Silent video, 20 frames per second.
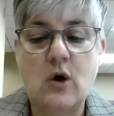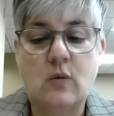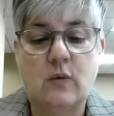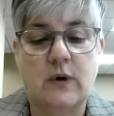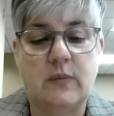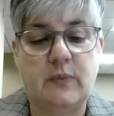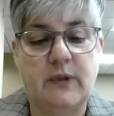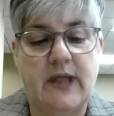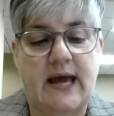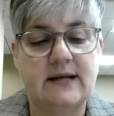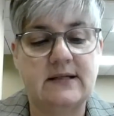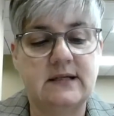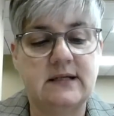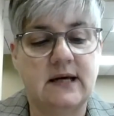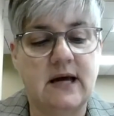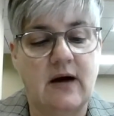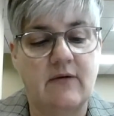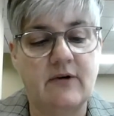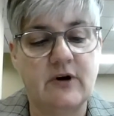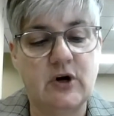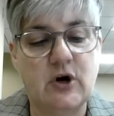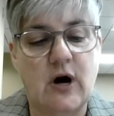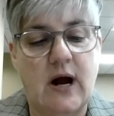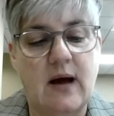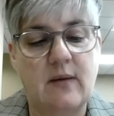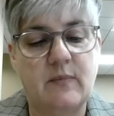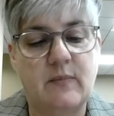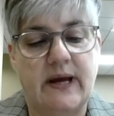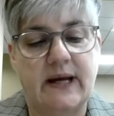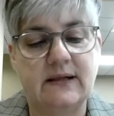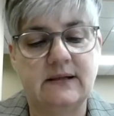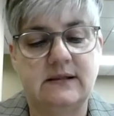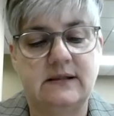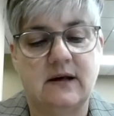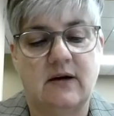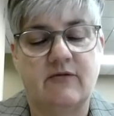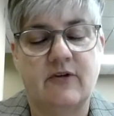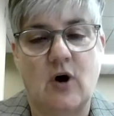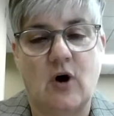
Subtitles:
We plant a cover crop mix of